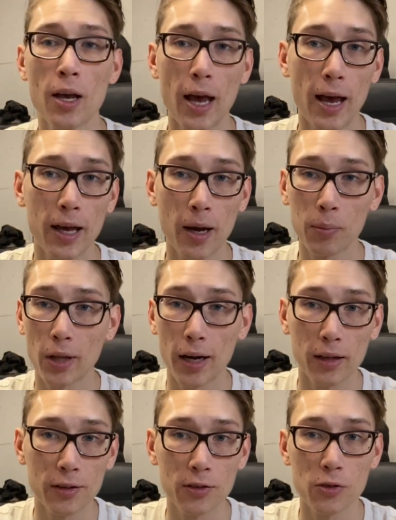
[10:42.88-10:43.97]
And I'm glad I
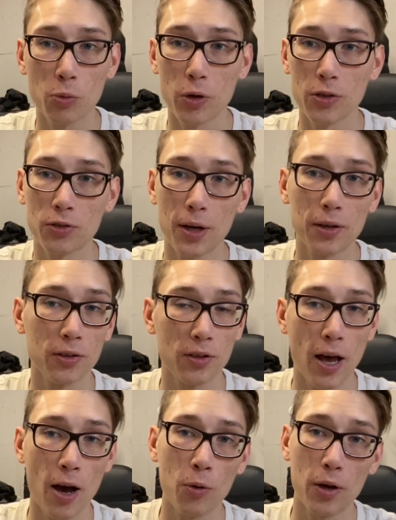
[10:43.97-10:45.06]
listened to what you said, because
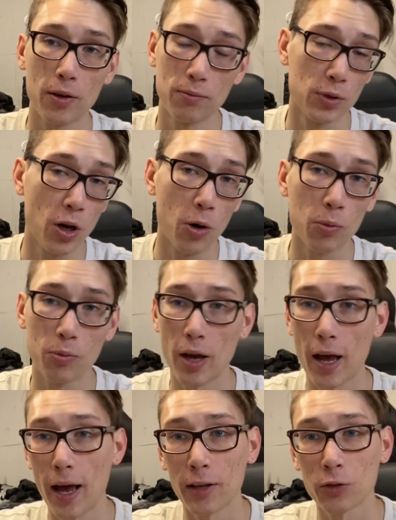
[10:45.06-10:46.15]
now,
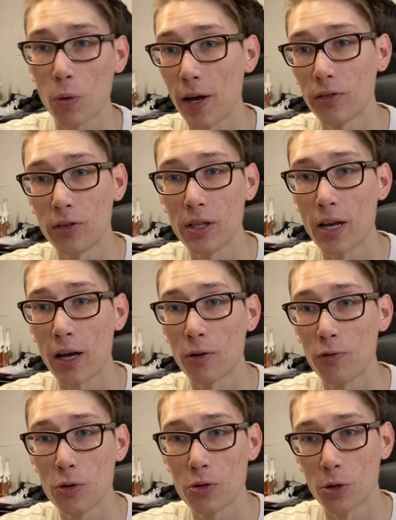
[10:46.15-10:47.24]
XYZ down the
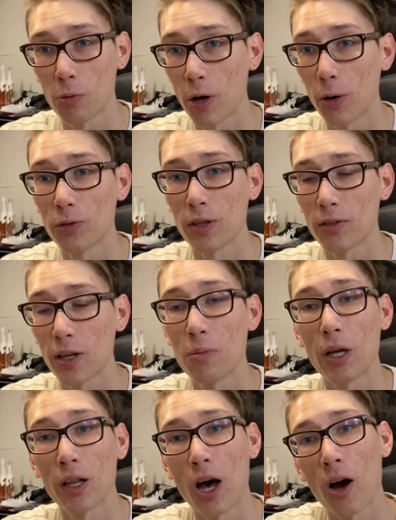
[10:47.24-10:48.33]
future roads, it's going to be
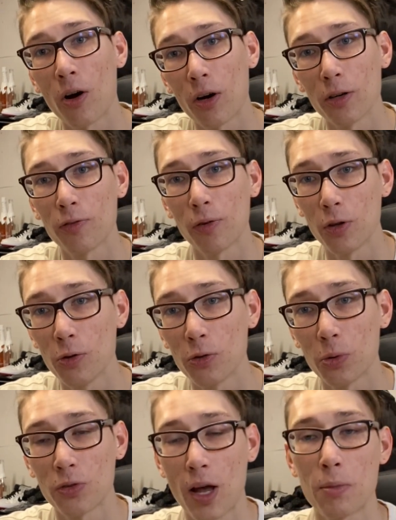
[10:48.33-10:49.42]
a lot harder for you to
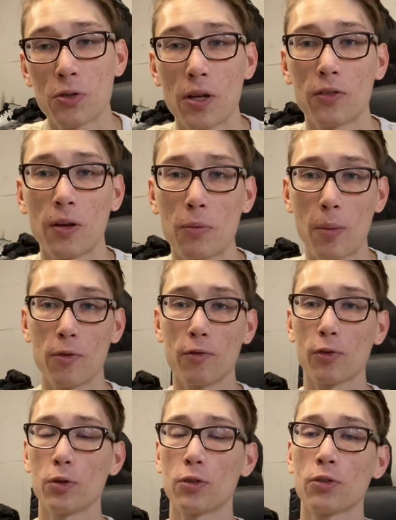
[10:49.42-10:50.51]
establish that same type of
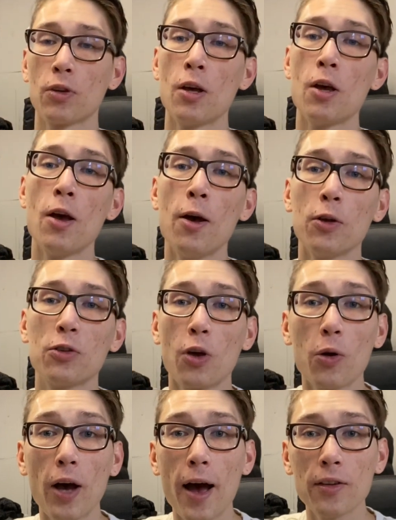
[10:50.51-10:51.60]
influence. So
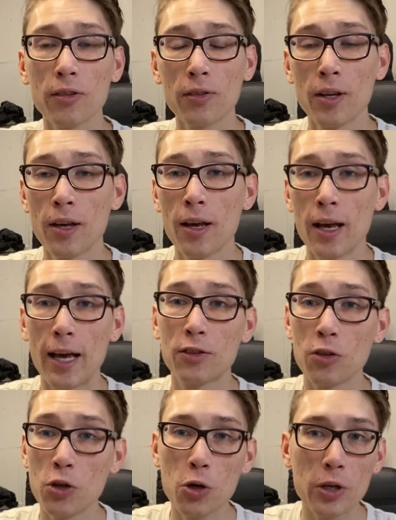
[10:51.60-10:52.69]
guys, it's
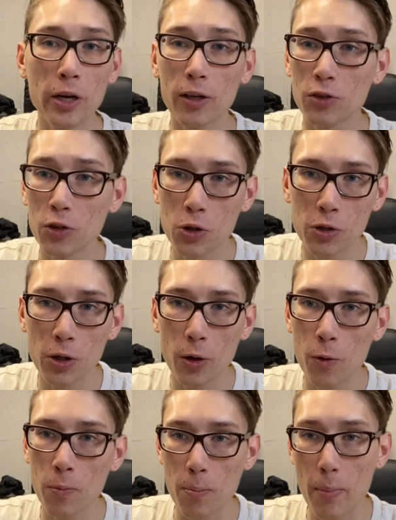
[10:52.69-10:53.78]
a new year, it's a new
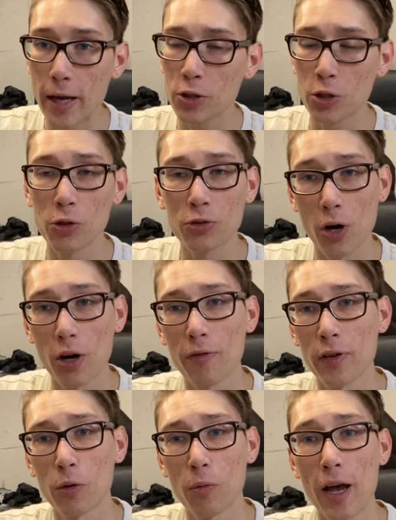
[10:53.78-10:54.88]
you. Make sure you start off
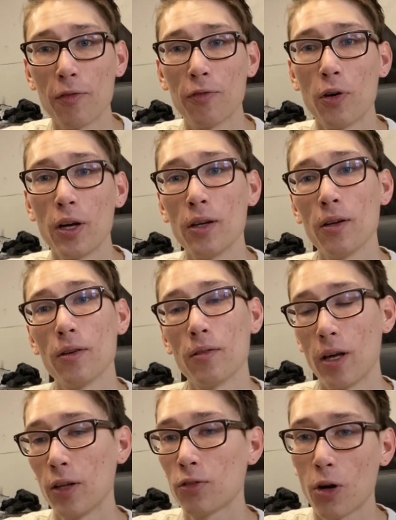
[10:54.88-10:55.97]
on the right foot
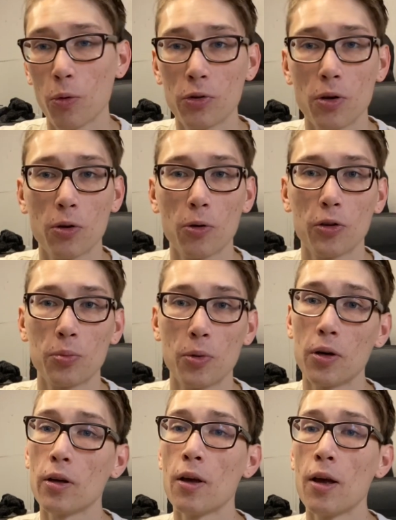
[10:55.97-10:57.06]
and start with your
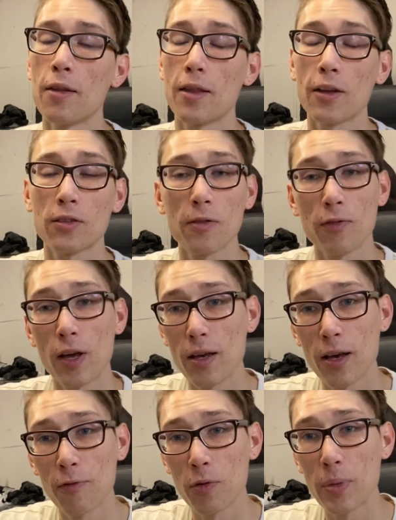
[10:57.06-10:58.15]
charisma. That's
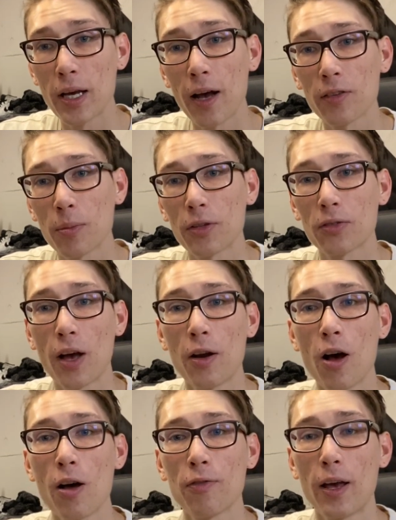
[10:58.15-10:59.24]
it for me, guys. I'm going to sign
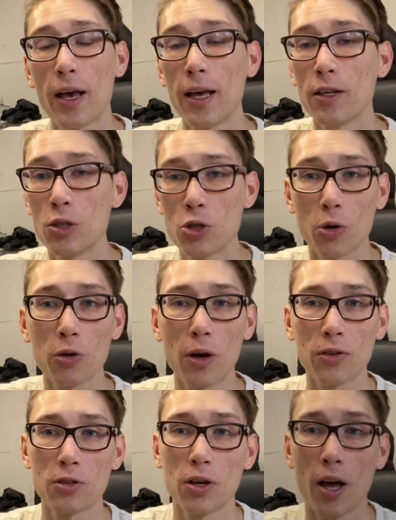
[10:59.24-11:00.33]
off and enjoy the
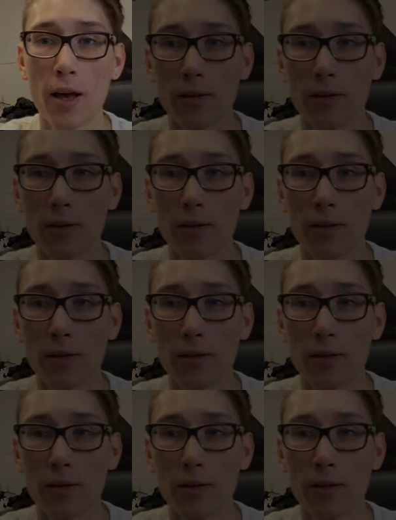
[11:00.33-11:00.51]
rest of your day.